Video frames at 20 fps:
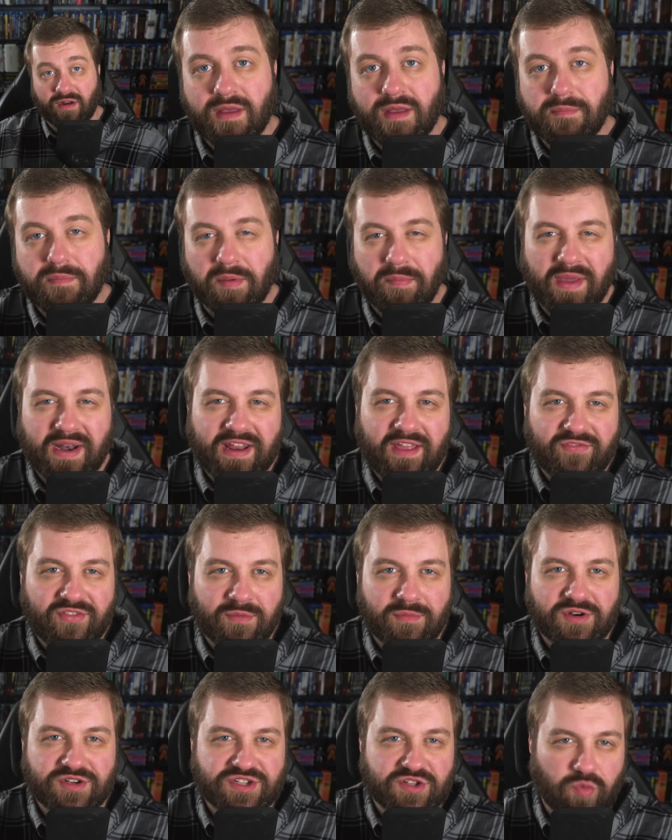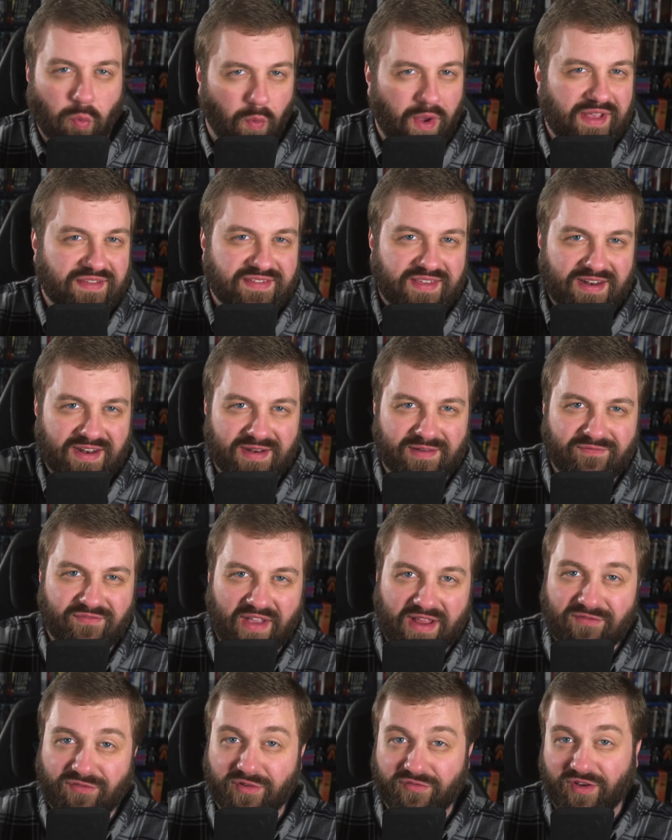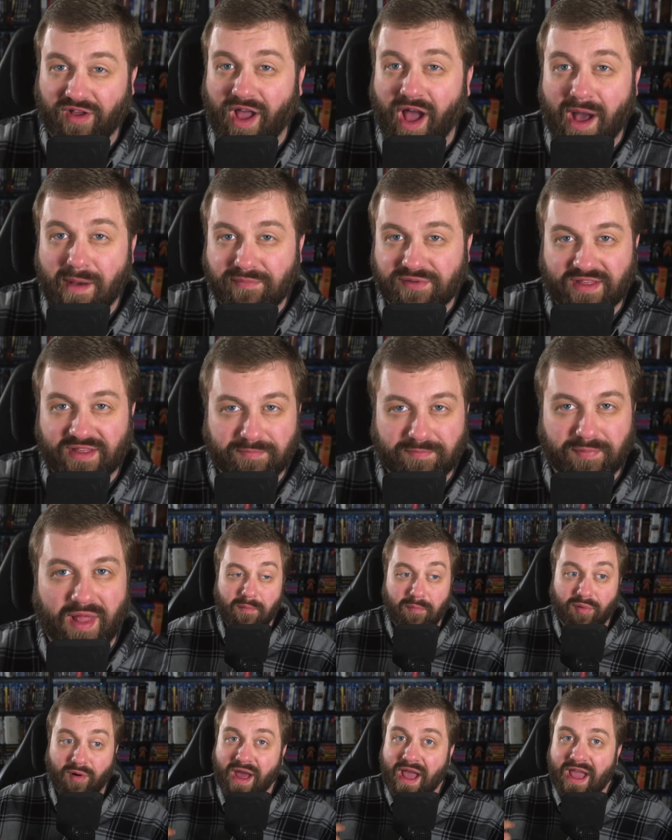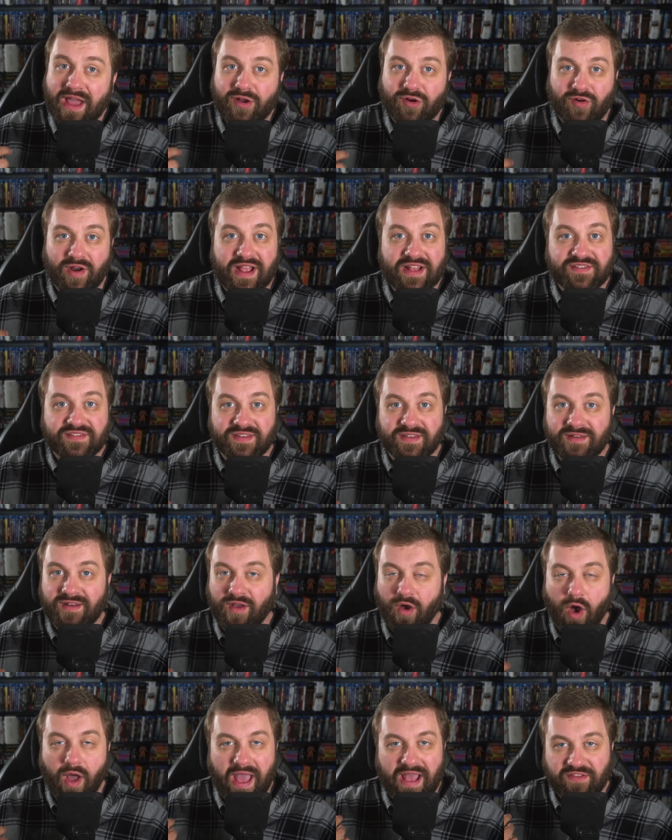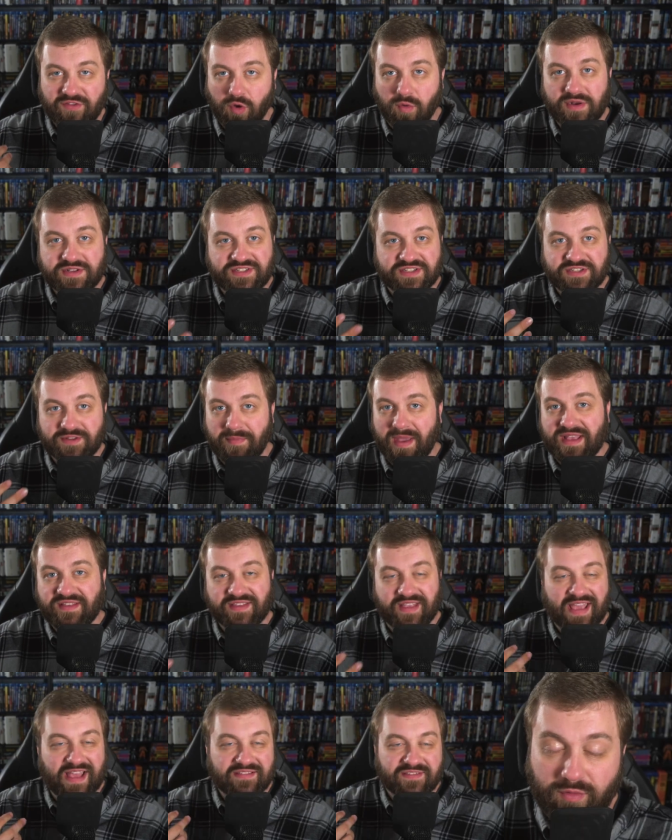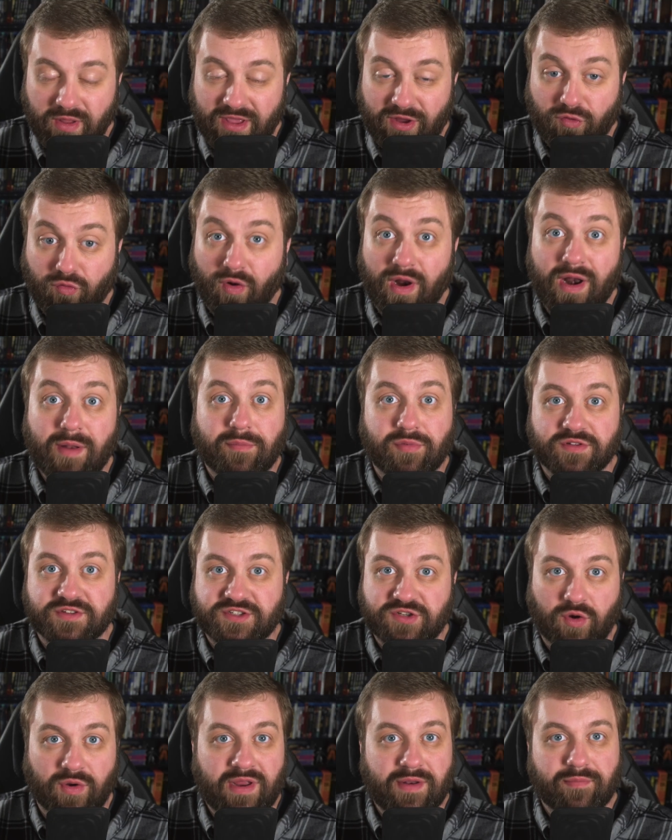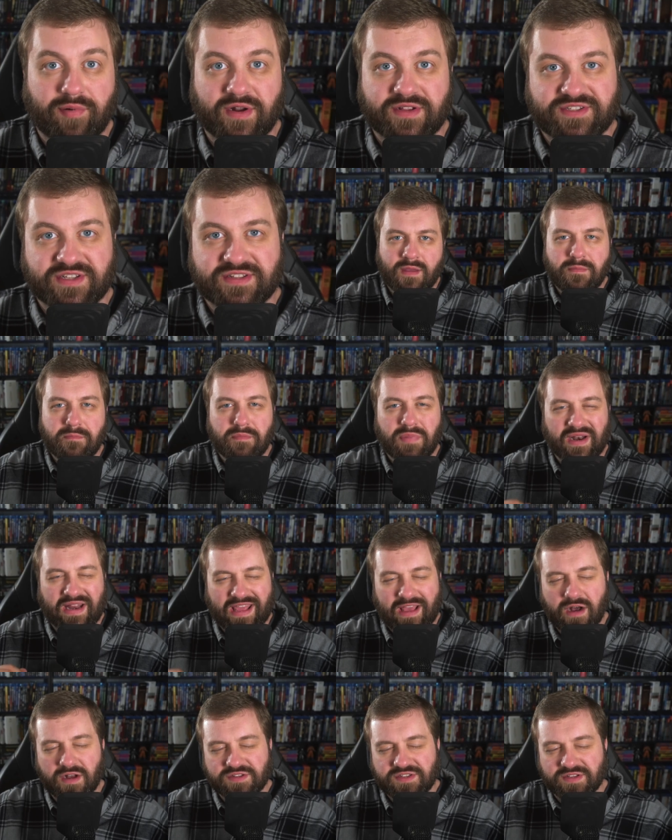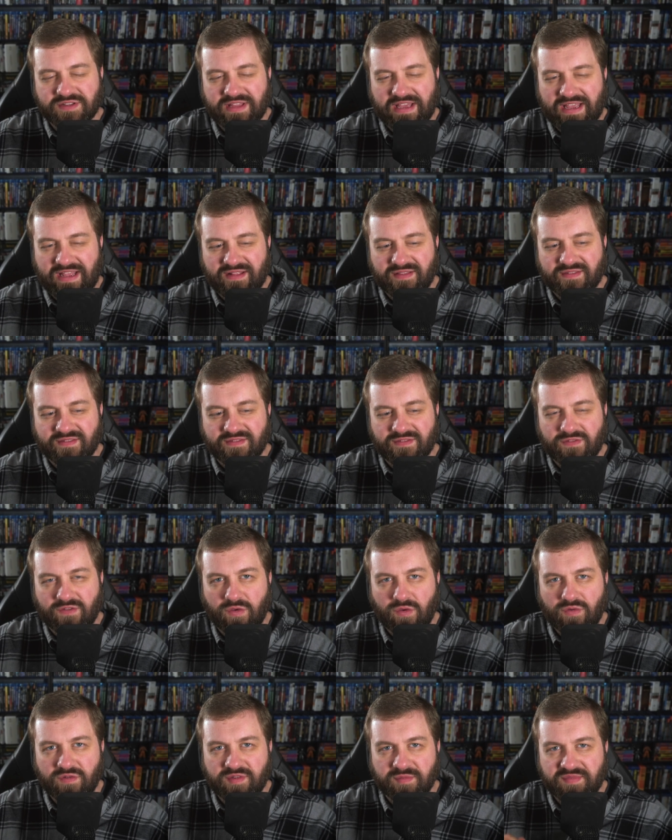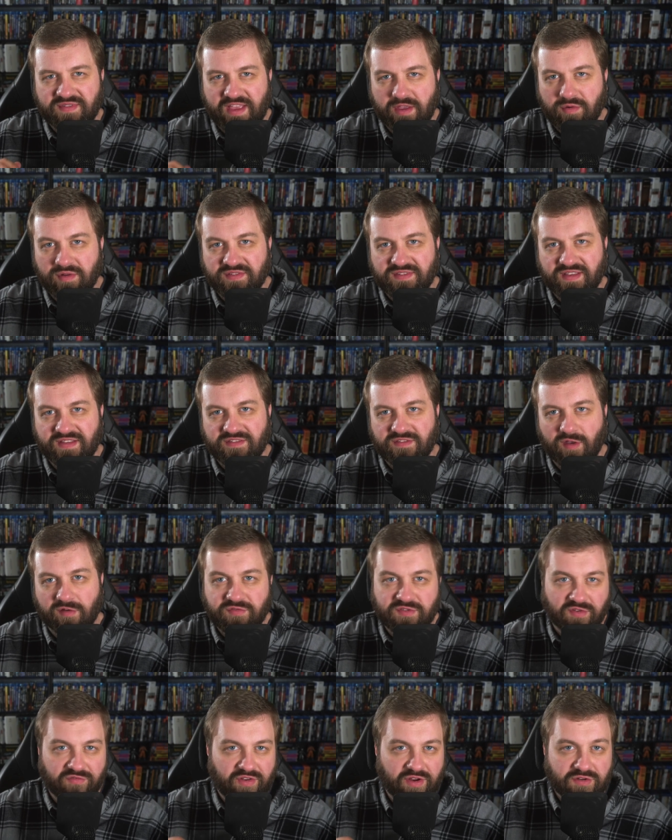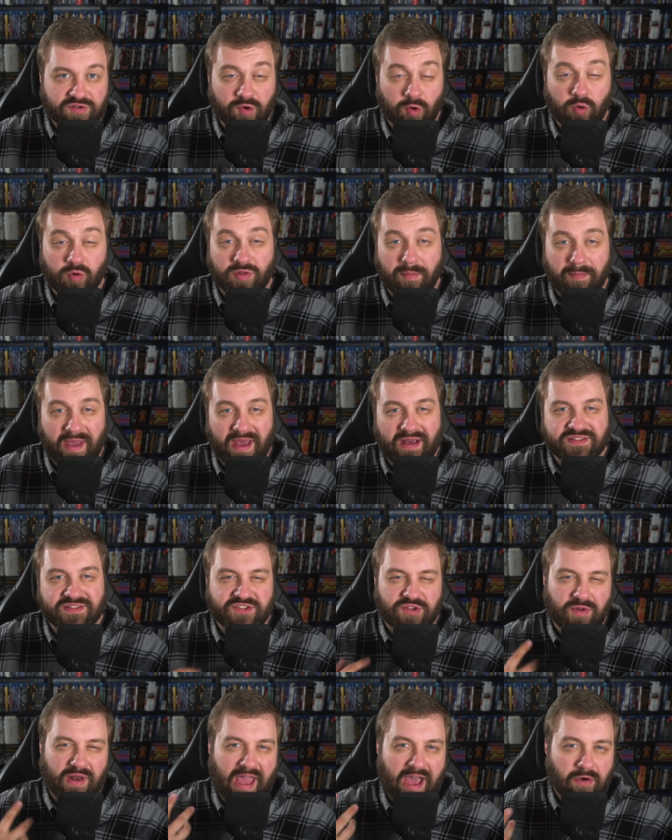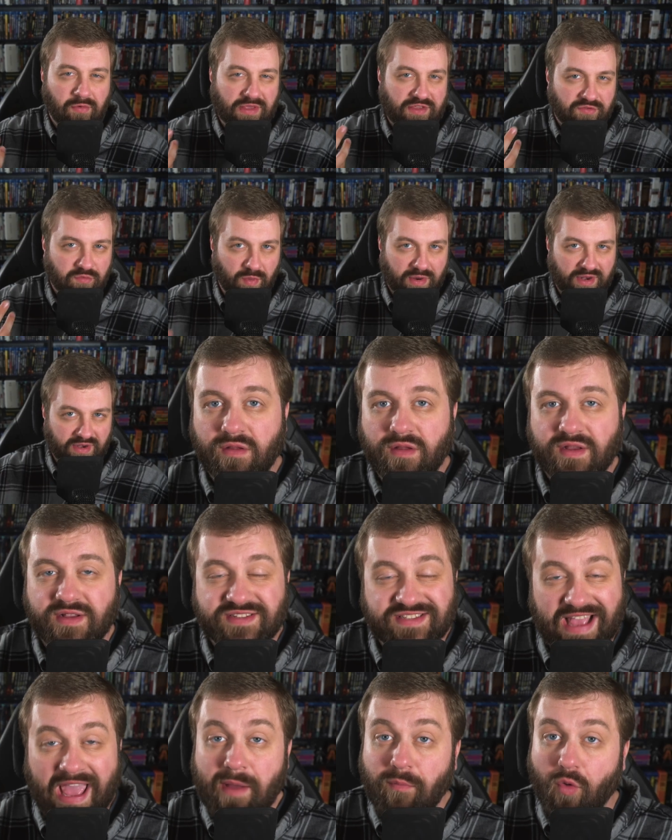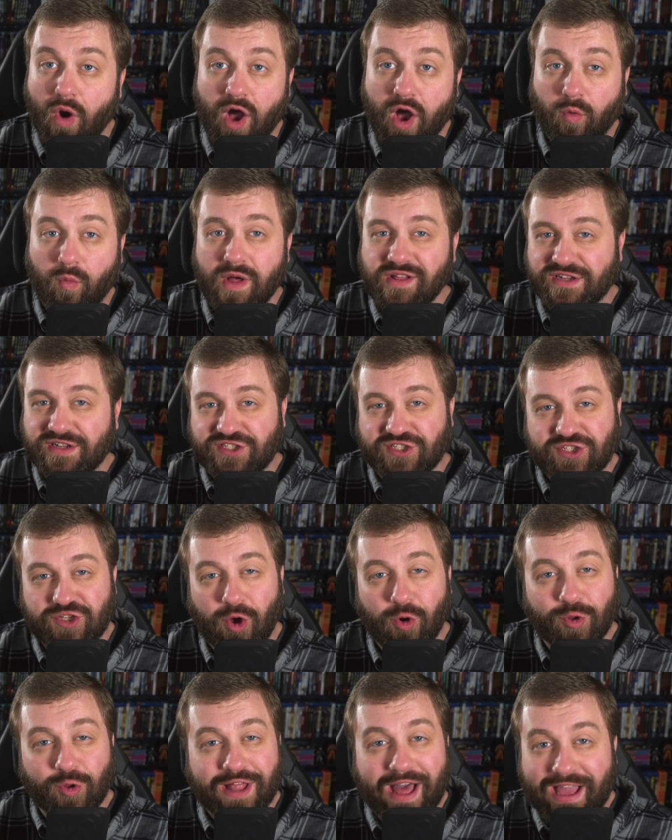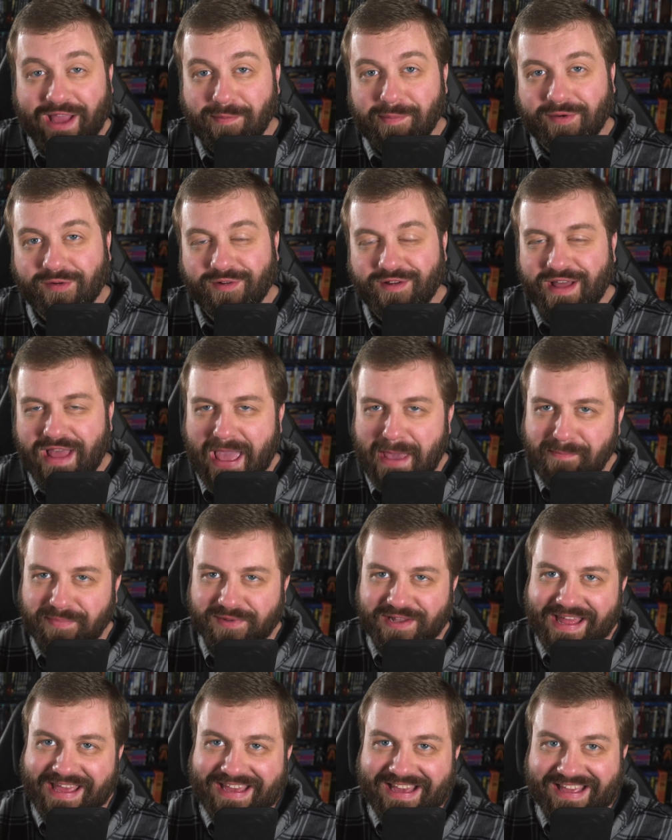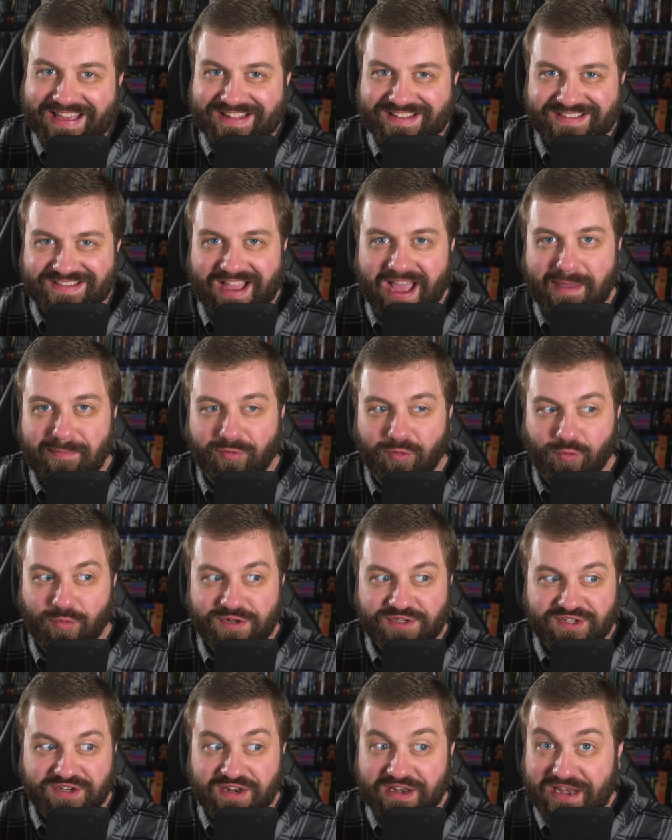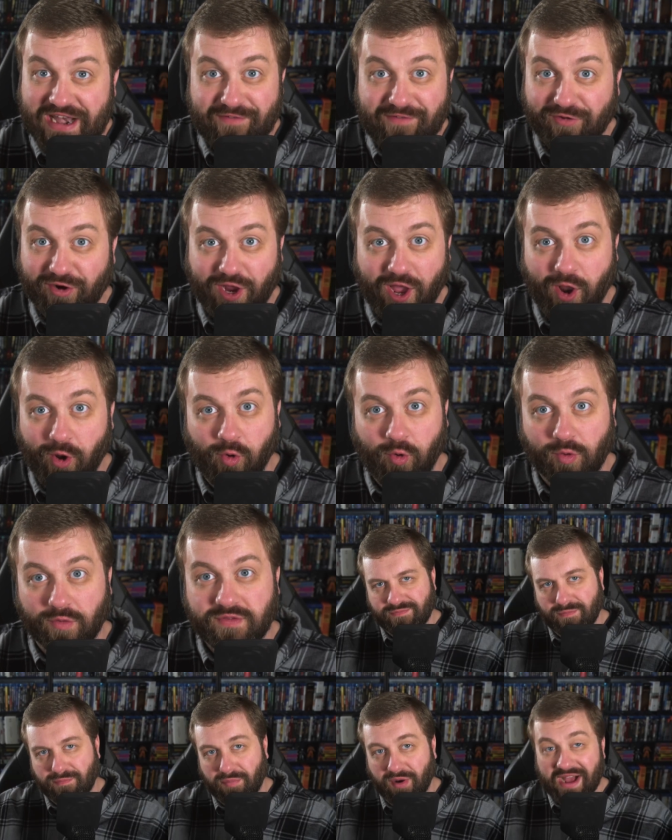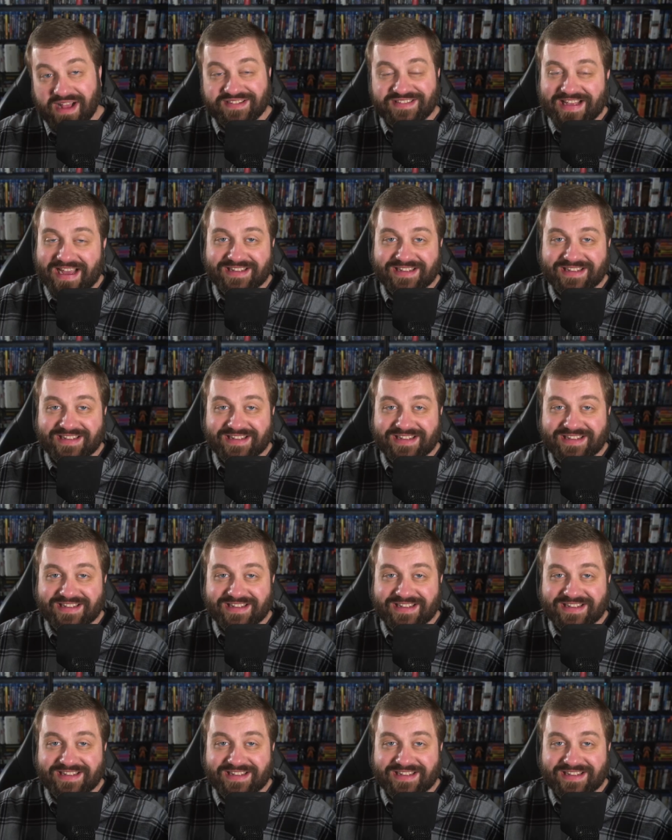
but many of them are just wasted in favor of a complex plot. Brian Cranston, as always, is amazing, has an incredible screen presence, but he also leads to some sequences of severe tonal imbalance due to how he's written. Sam Rockwell is so likable and playing against type, which never got old. Bryce Dallas